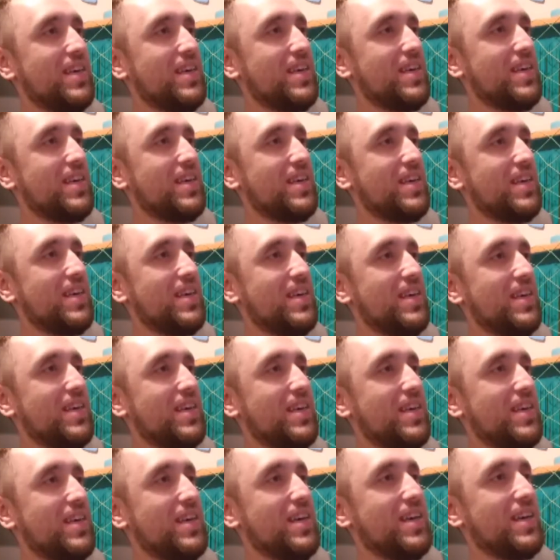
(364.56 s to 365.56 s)
Big
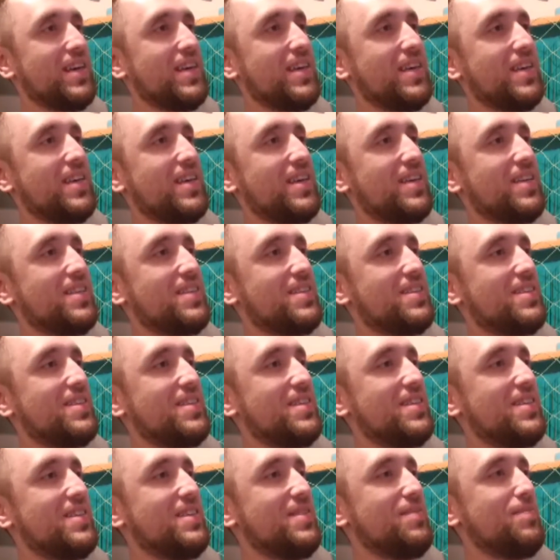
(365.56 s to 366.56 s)
kick
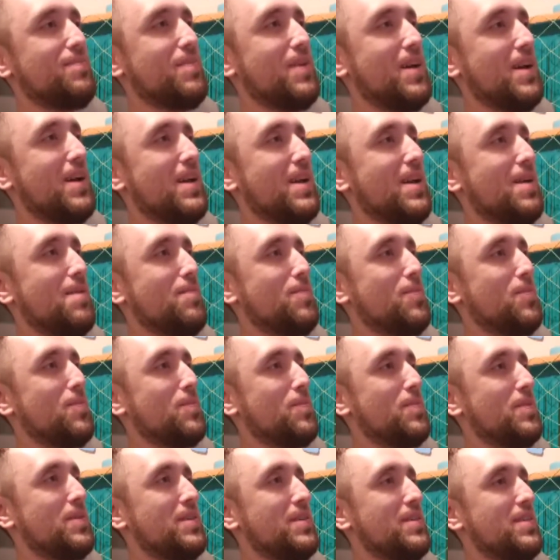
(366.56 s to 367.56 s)
to Pineapple
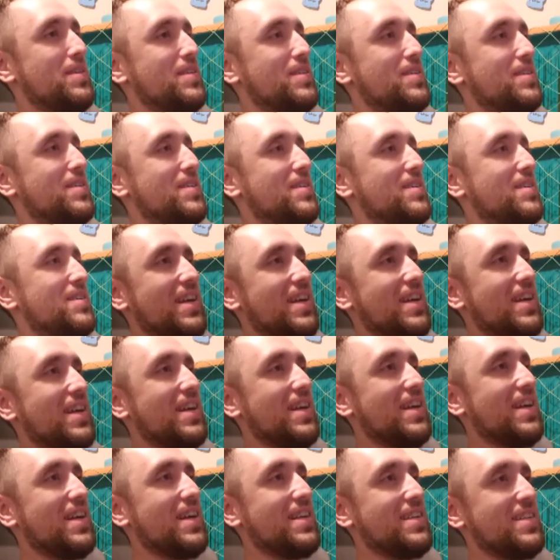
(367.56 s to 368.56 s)
Pete.
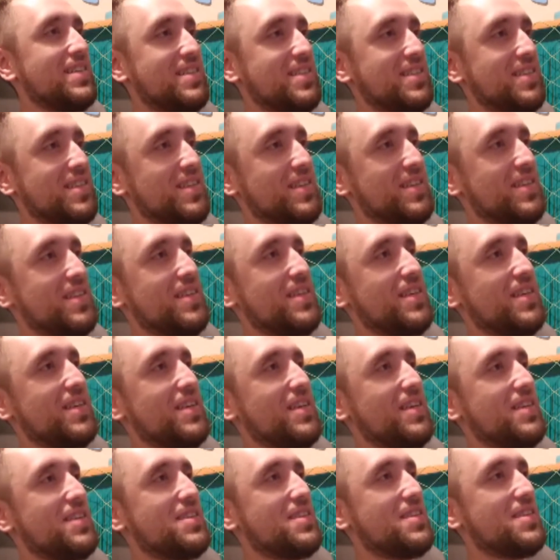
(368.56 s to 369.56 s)
Tag to Sonny
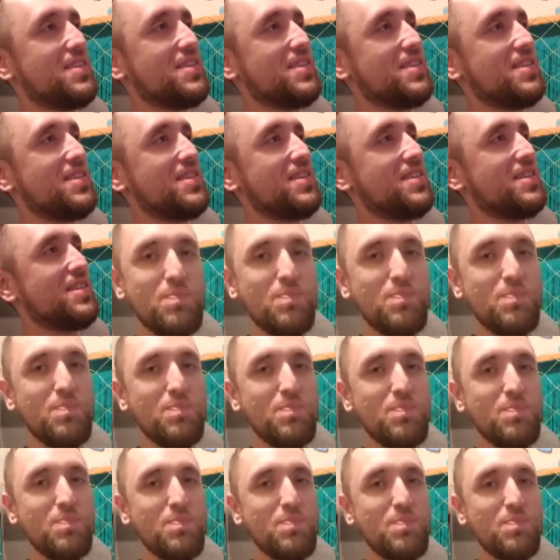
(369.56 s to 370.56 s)
Kiss.
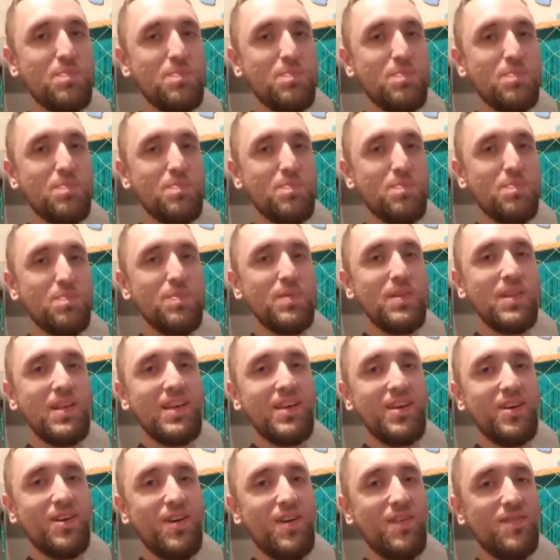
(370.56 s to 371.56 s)
The
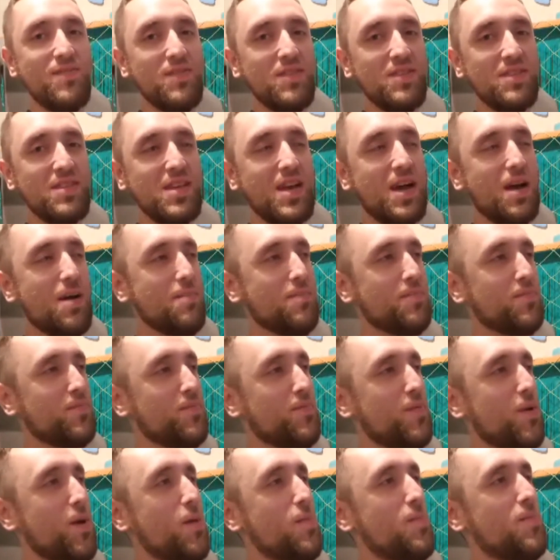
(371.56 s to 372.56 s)
split off the top
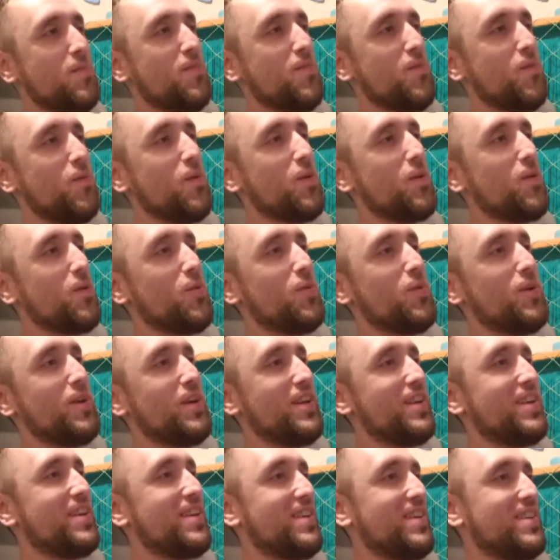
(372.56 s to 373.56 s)
rope for the
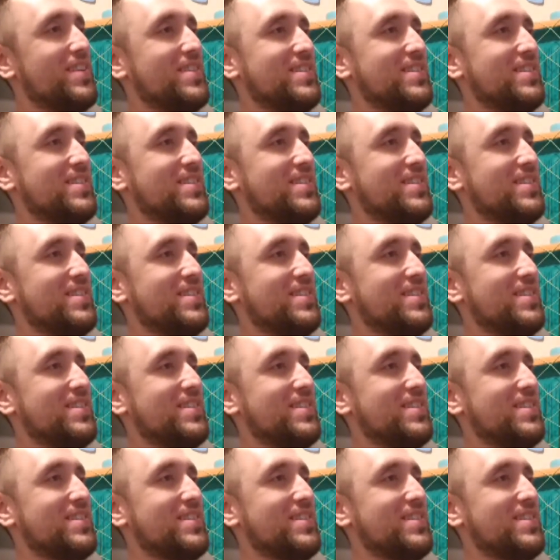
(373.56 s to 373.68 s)
win.